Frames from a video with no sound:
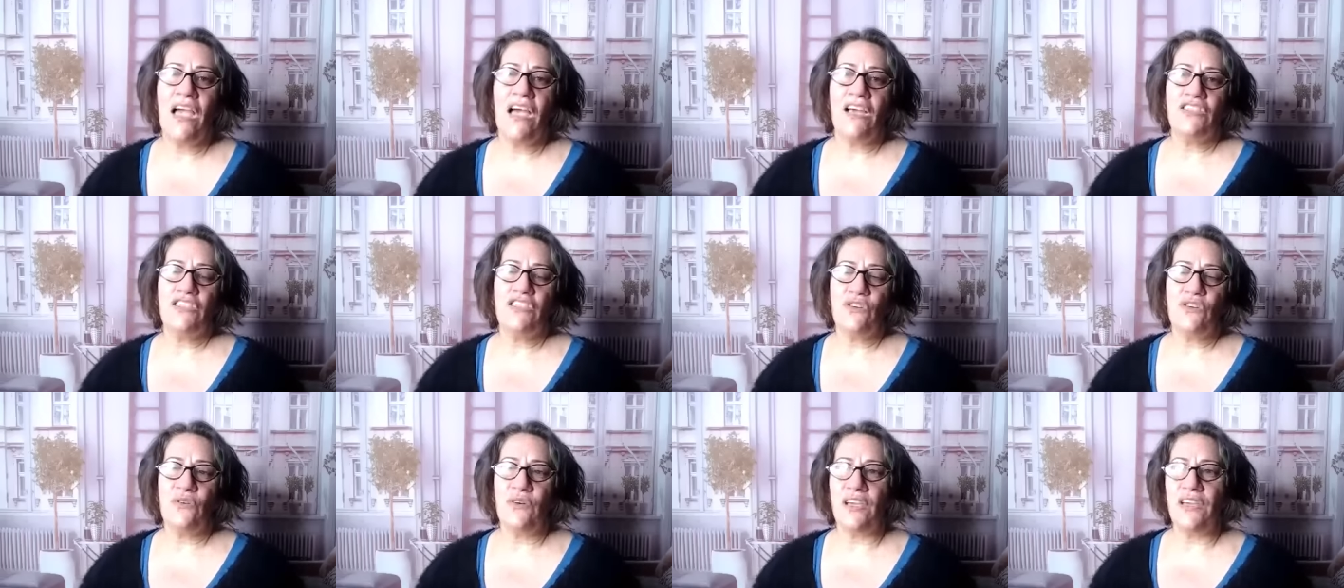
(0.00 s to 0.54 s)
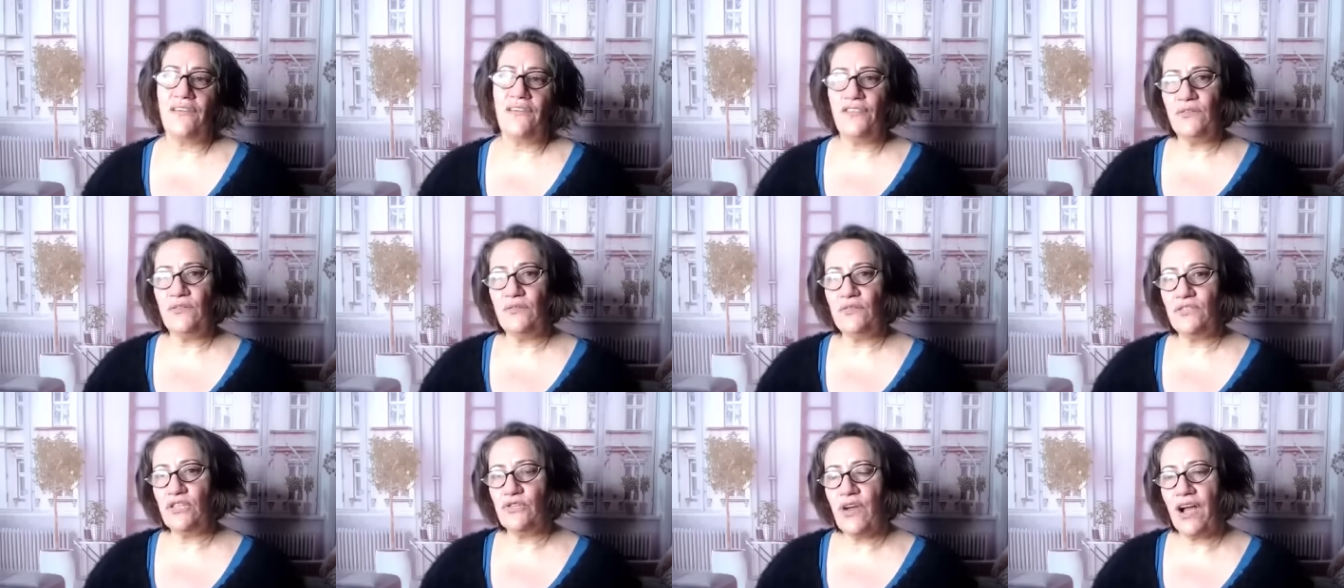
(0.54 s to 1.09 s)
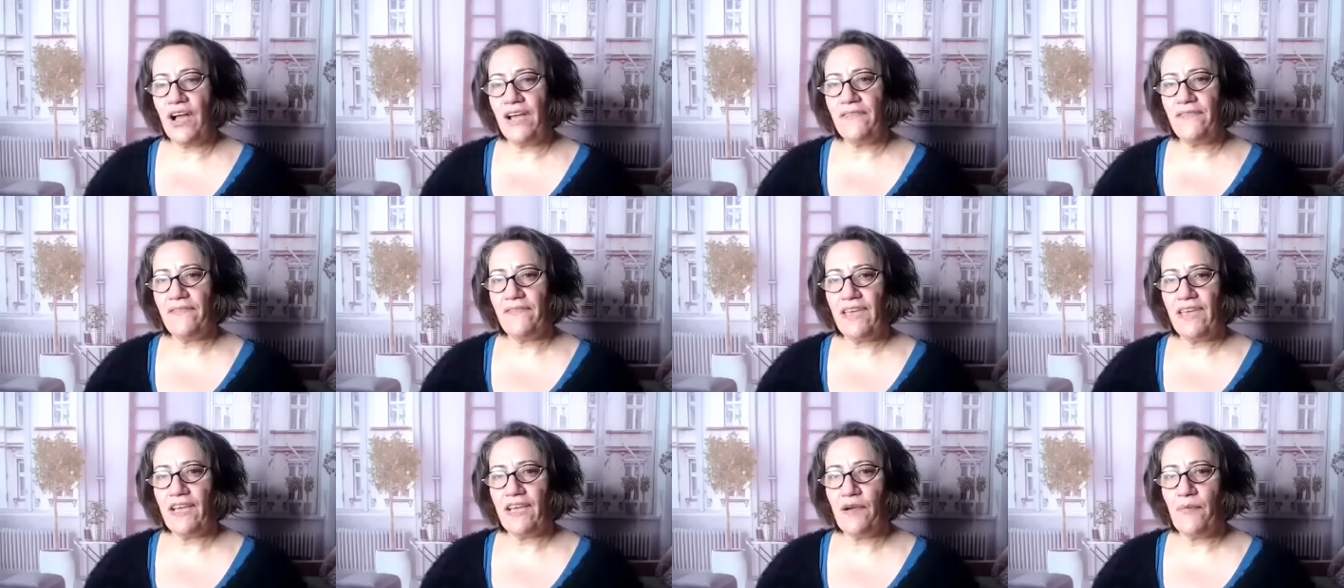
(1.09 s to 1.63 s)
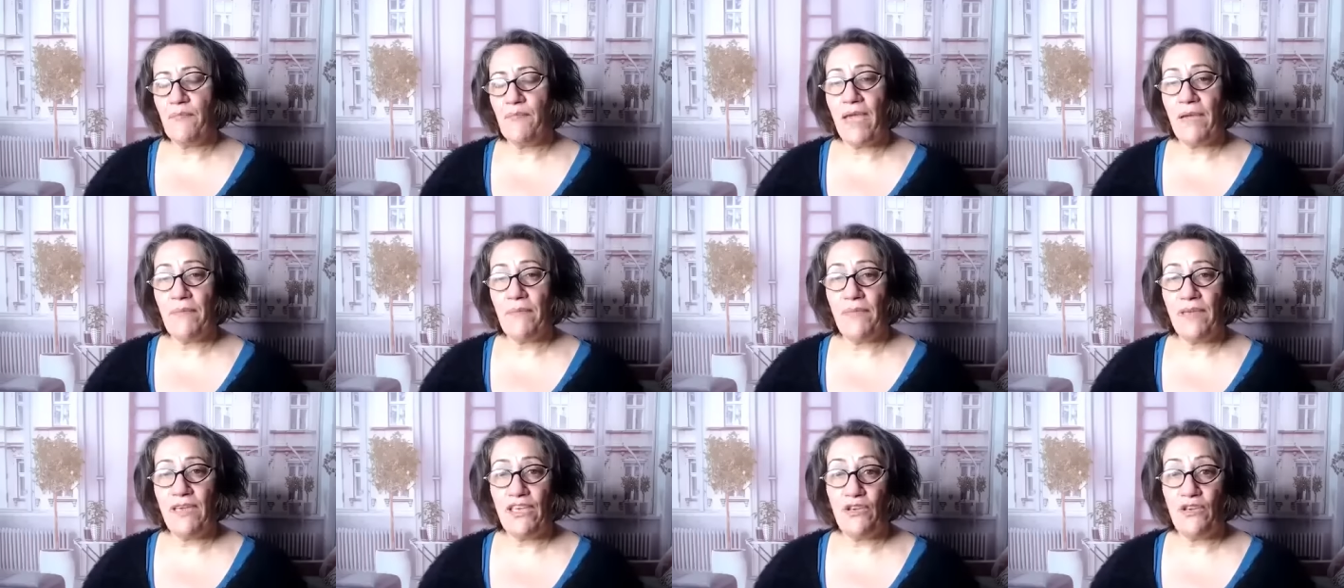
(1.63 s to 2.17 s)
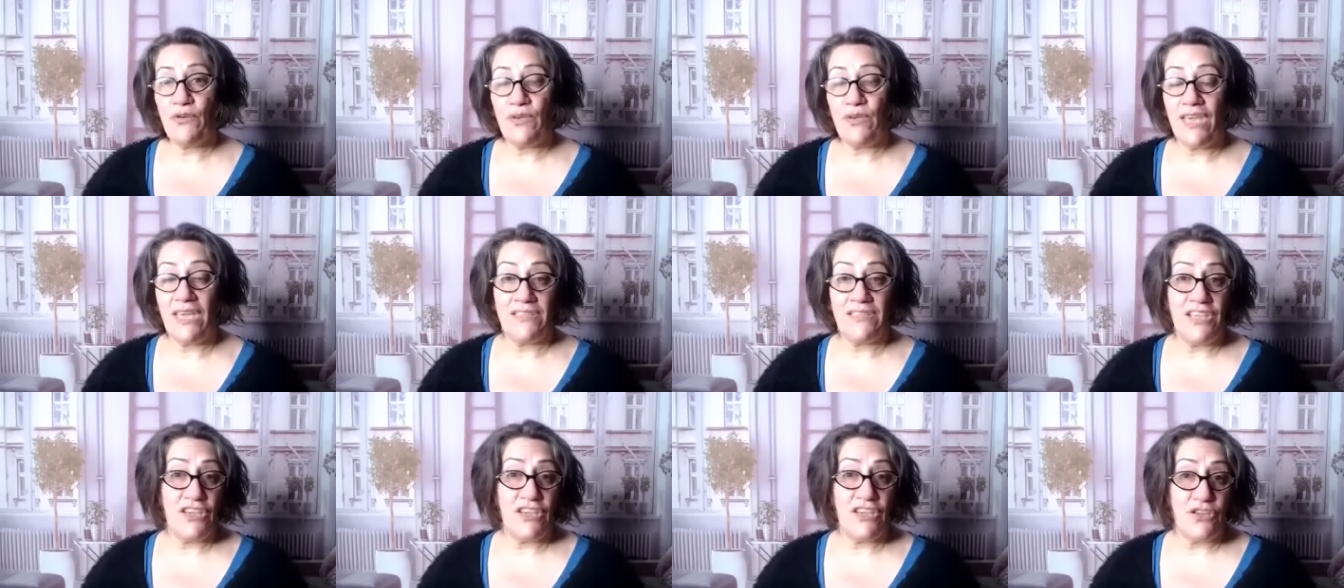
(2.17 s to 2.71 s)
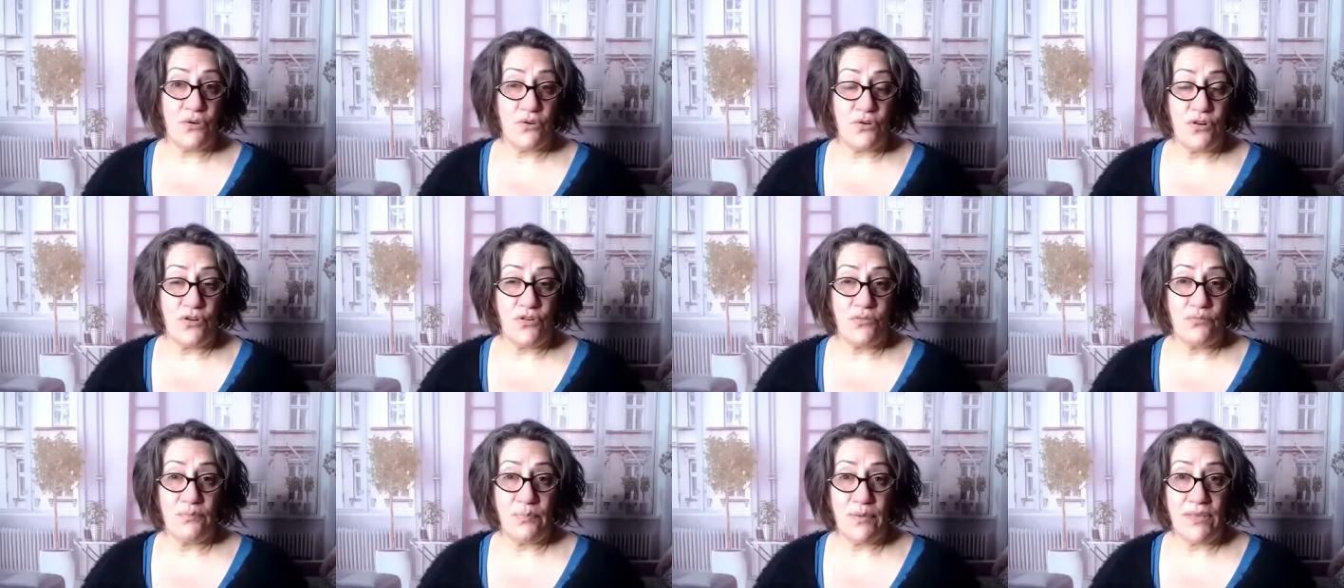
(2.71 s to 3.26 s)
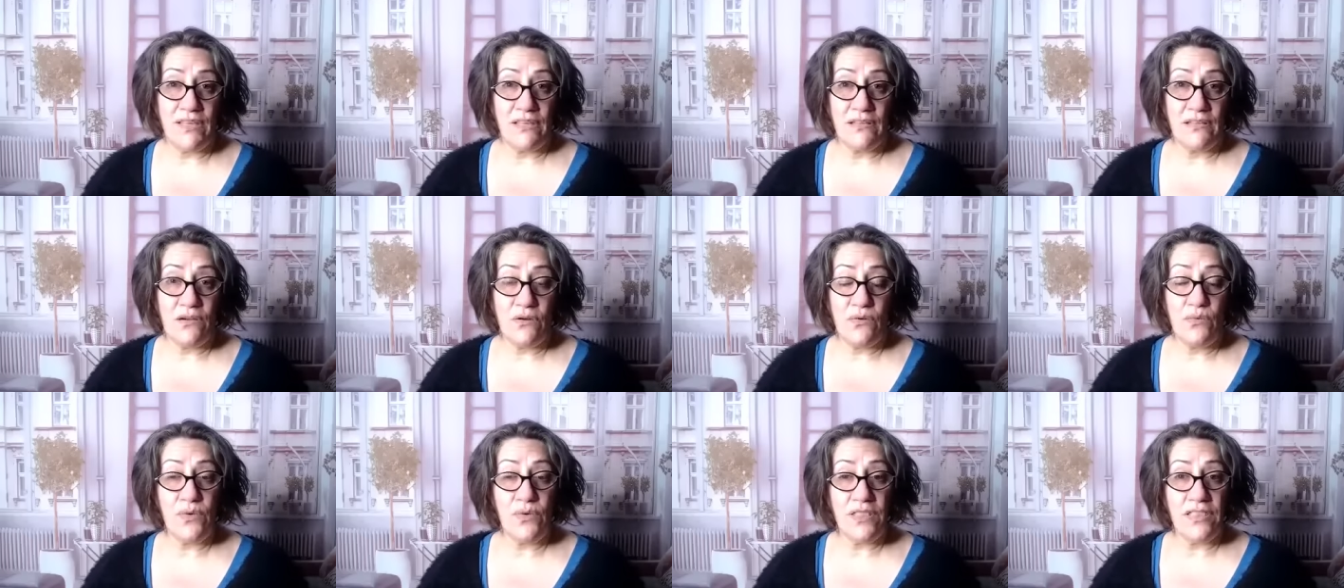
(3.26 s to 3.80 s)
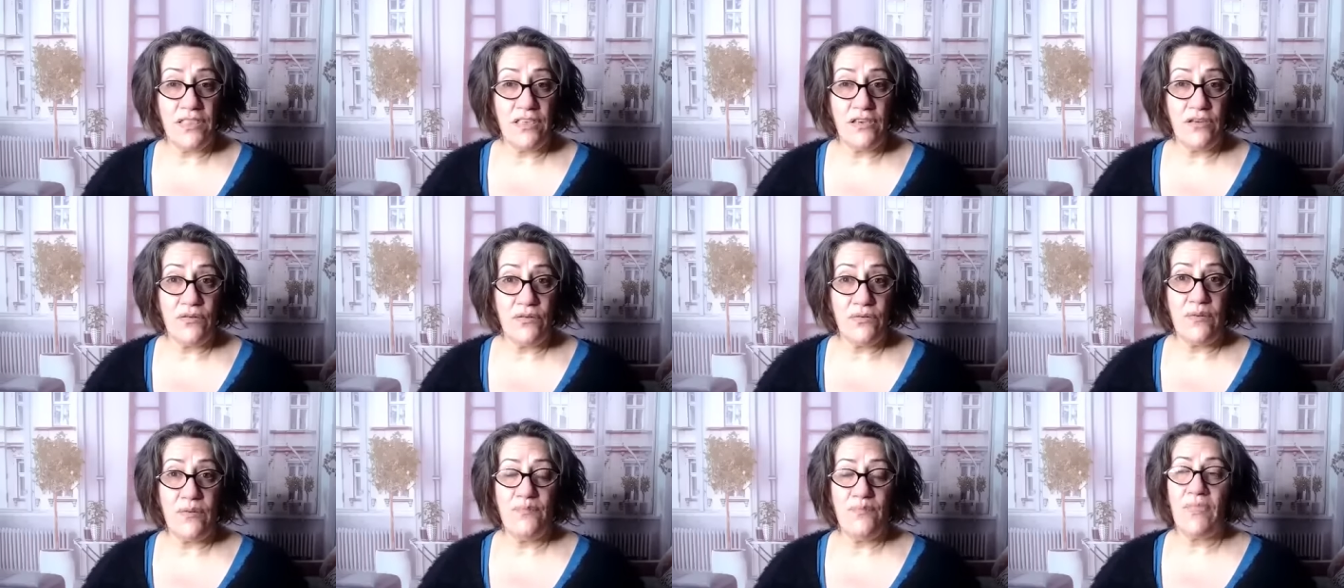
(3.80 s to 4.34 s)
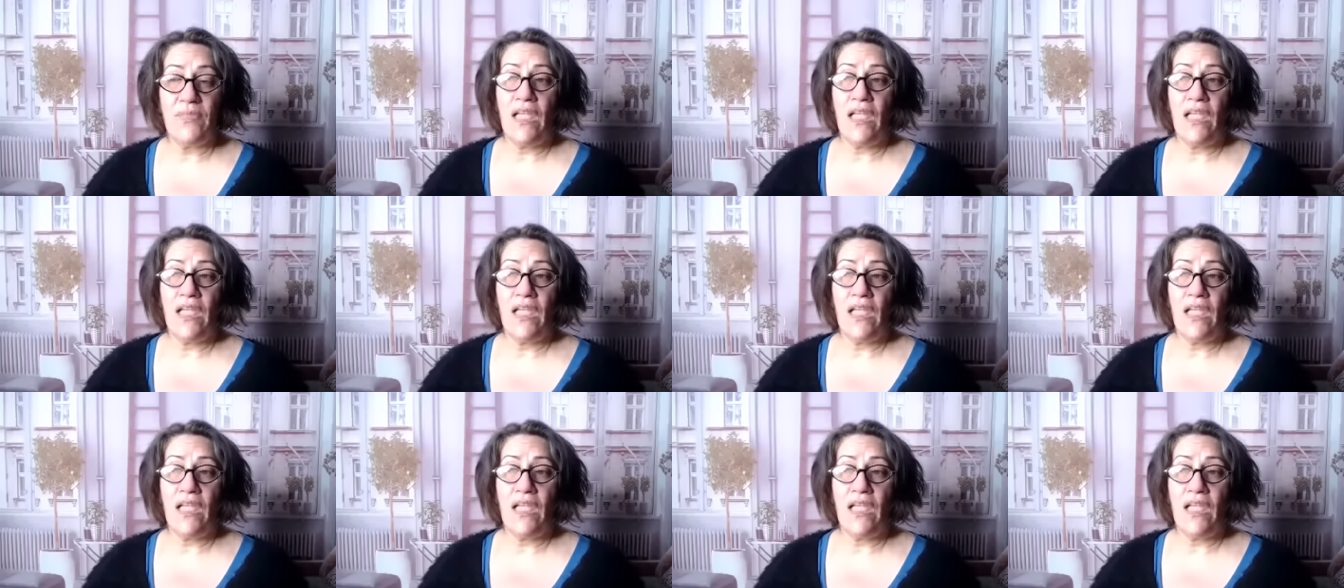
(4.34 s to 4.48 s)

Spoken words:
So if you're driving, maybe you can take your own pillow with you,